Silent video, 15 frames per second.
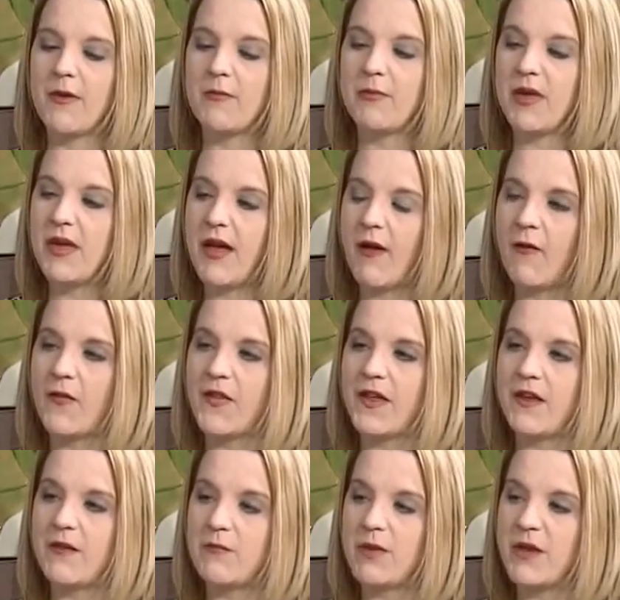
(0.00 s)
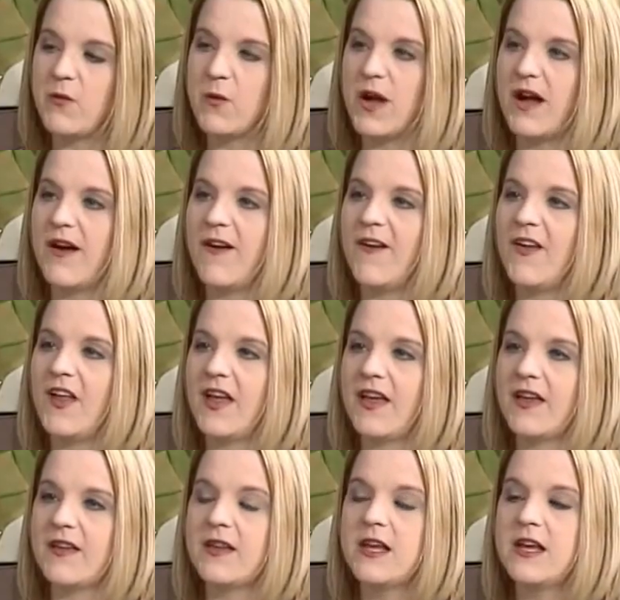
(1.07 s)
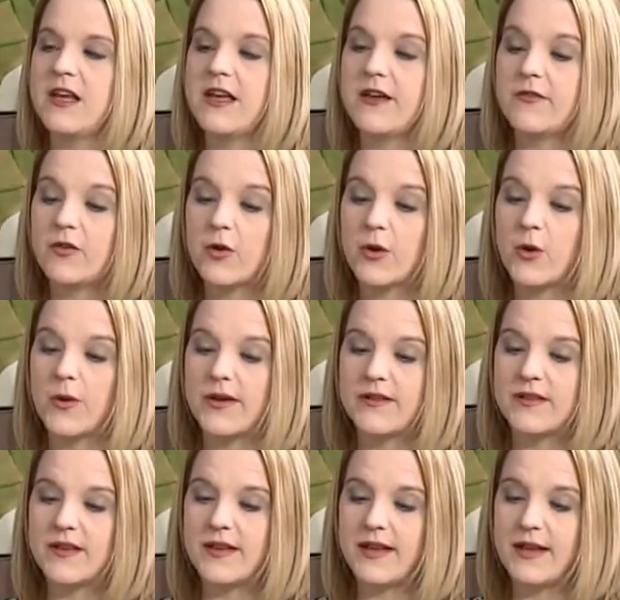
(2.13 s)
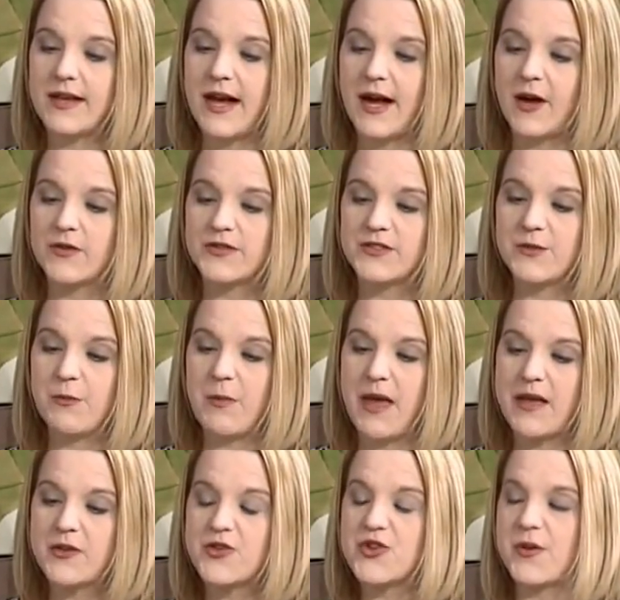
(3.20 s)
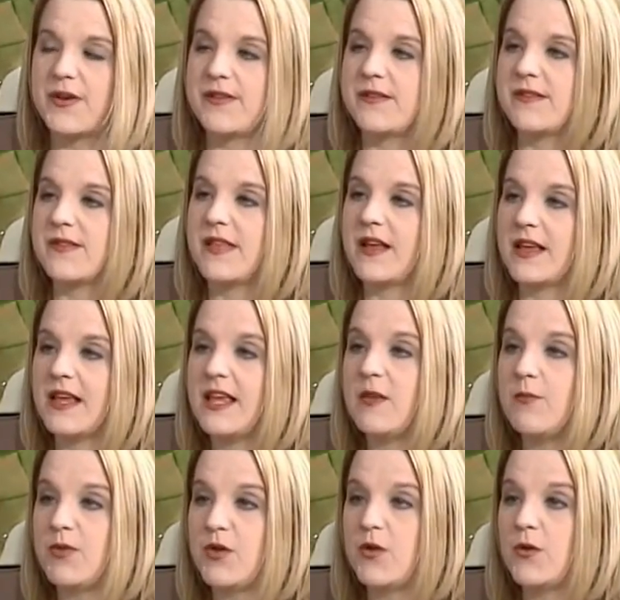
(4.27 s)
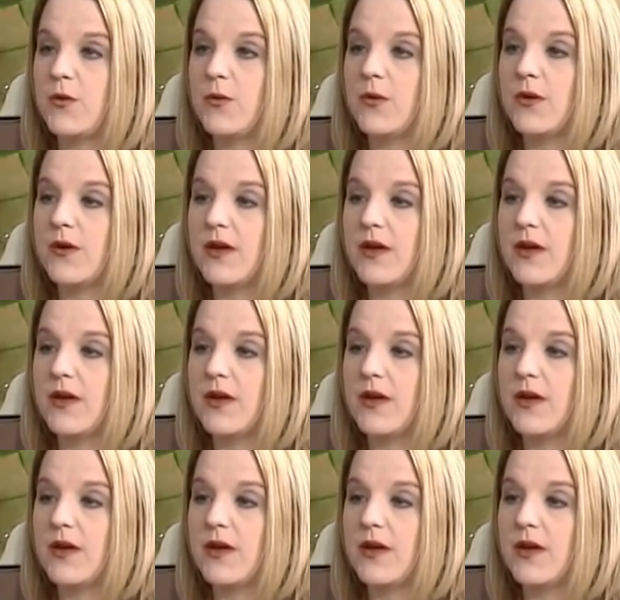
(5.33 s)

be healthy and be well. And if you're going to eat out, to make choices that keep you,